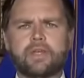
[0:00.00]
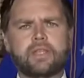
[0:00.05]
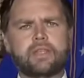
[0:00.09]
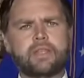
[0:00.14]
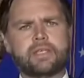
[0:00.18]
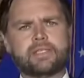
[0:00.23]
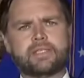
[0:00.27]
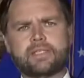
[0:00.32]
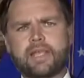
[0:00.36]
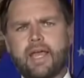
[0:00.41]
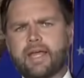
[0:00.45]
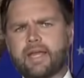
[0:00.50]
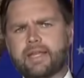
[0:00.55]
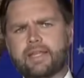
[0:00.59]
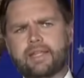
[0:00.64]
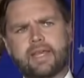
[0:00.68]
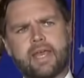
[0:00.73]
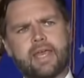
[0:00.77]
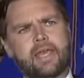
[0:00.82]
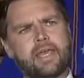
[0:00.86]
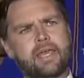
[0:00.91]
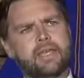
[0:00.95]
The second
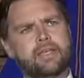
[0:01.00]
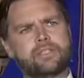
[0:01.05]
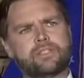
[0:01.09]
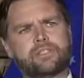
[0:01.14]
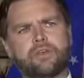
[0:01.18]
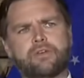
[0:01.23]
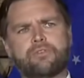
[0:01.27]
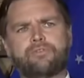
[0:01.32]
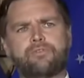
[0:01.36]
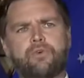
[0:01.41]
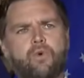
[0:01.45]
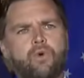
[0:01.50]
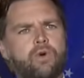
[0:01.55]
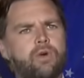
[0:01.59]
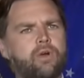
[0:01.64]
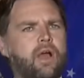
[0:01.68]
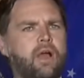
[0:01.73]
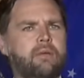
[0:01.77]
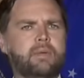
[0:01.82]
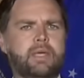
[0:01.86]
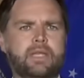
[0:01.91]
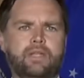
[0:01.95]
thing is
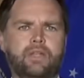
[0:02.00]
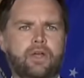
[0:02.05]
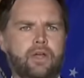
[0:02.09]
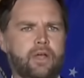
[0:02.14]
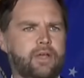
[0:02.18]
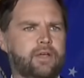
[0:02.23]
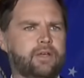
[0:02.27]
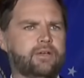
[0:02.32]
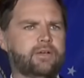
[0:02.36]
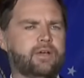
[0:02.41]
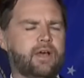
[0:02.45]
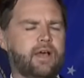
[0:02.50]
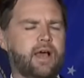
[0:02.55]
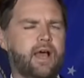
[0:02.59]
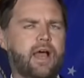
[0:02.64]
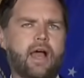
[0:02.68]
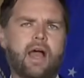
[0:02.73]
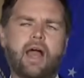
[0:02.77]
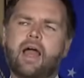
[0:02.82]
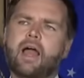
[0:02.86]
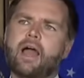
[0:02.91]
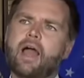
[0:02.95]

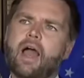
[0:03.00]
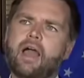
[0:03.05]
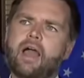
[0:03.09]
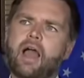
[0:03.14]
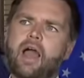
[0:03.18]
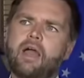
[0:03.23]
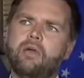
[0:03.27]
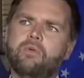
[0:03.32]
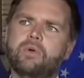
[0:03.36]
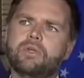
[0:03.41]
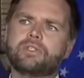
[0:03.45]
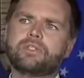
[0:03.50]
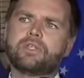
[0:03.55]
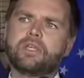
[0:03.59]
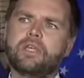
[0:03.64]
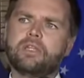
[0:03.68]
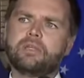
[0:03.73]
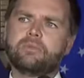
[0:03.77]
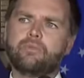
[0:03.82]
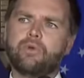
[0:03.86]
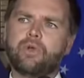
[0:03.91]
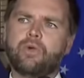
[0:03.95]
I was
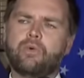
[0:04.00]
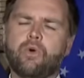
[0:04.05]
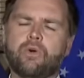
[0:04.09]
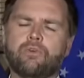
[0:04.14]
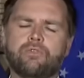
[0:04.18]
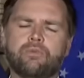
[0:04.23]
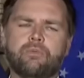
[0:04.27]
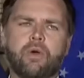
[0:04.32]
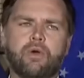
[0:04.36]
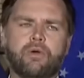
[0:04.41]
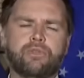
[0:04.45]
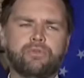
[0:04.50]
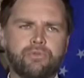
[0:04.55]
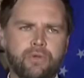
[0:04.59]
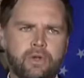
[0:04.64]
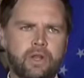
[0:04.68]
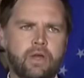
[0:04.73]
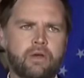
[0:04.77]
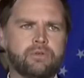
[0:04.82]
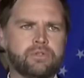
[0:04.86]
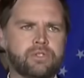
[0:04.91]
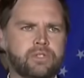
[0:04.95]
in the Marine Corps from
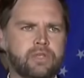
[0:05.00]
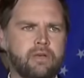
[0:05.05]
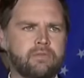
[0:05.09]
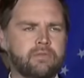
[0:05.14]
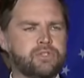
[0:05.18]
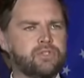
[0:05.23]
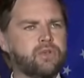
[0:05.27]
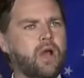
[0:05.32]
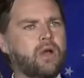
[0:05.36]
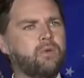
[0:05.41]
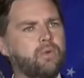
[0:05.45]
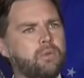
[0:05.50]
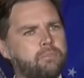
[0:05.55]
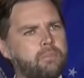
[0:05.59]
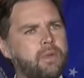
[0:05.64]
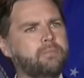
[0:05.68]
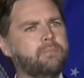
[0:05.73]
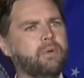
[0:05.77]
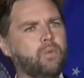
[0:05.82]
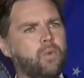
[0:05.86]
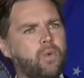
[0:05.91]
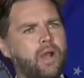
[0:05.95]
03 to 07, so I
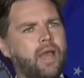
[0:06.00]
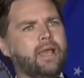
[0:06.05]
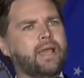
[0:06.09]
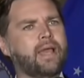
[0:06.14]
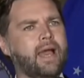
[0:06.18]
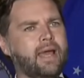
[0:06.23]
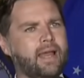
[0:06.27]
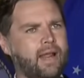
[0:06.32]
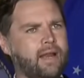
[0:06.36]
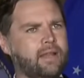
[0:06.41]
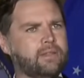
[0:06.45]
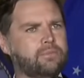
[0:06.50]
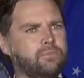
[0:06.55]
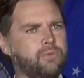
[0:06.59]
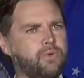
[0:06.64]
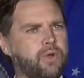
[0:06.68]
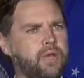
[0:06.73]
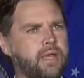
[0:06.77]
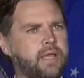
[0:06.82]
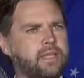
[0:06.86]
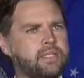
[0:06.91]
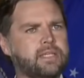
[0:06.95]
remember when I got out of the
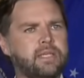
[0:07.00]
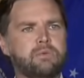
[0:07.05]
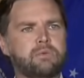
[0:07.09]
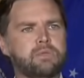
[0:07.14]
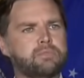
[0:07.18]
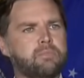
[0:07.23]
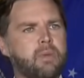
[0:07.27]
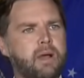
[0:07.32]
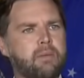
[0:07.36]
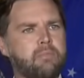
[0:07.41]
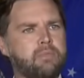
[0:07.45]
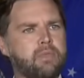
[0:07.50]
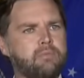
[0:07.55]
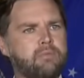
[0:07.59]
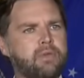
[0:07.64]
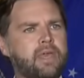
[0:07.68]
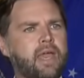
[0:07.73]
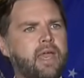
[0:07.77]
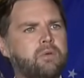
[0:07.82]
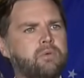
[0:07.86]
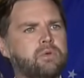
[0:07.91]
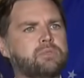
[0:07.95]
Marines, and the
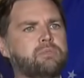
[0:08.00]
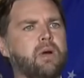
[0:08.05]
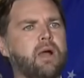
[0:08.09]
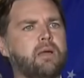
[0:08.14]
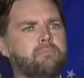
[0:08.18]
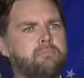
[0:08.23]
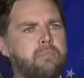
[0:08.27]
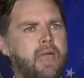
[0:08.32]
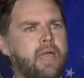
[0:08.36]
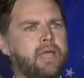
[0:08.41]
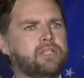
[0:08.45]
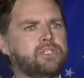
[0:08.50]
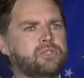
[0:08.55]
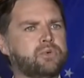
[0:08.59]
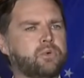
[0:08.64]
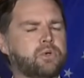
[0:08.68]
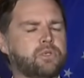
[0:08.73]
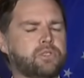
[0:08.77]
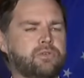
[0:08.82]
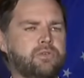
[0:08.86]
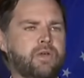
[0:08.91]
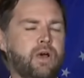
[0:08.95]
VA was my main
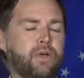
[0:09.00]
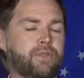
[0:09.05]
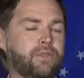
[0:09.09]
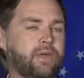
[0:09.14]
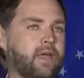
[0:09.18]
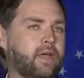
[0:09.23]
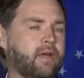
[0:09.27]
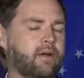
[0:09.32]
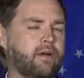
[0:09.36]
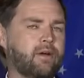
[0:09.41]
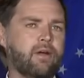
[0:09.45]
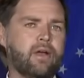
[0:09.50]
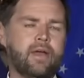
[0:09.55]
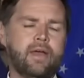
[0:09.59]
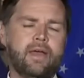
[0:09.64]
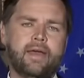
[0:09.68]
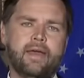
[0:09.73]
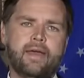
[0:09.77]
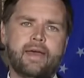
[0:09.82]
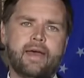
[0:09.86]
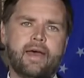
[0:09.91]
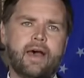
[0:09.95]
source of health care
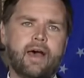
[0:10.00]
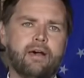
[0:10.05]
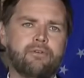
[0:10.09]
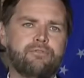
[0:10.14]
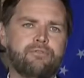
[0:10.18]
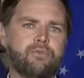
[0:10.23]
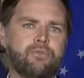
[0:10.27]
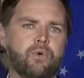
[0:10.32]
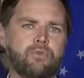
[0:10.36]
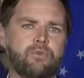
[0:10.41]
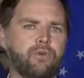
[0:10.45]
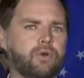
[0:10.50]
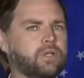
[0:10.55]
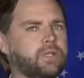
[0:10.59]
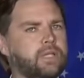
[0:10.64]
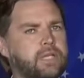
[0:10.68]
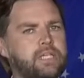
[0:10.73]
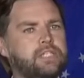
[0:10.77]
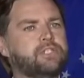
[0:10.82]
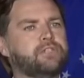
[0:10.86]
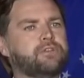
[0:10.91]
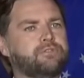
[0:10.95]
for at
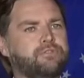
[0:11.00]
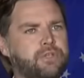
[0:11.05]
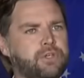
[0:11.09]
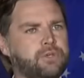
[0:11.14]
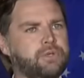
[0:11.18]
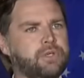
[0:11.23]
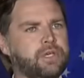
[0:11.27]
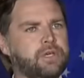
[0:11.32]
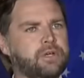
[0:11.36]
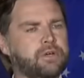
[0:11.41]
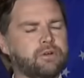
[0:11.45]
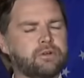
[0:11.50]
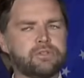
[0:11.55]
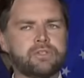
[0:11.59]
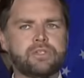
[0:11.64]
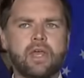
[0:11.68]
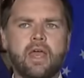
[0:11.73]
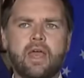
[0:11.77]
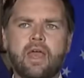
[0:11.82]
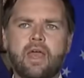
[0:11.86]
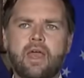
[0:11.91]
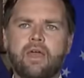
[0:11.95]
least a few years.